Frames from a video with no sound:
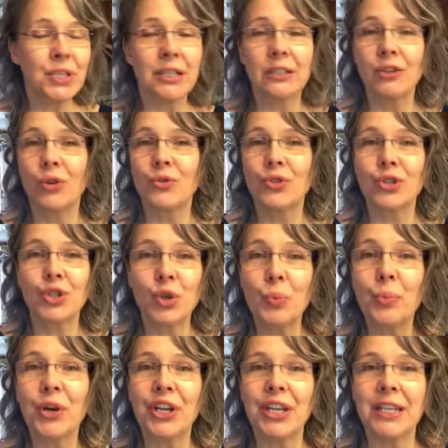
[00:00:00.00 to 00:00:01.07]
It goes
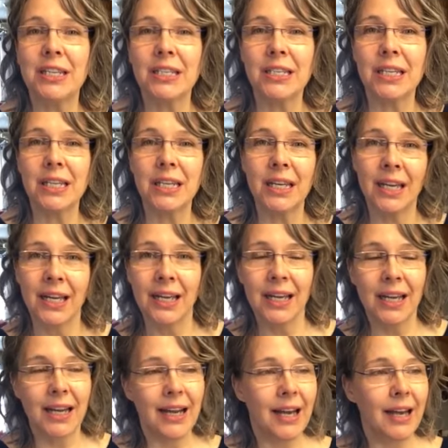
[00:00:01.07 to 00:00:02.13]
super easy,
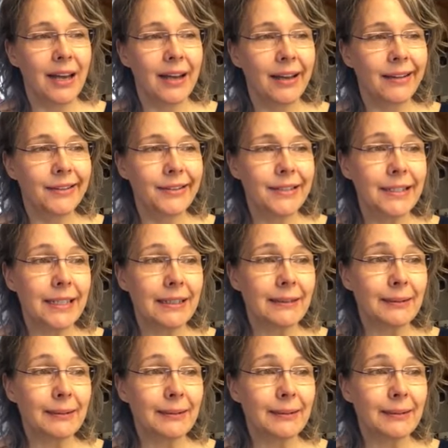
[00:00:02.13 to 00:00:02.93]
and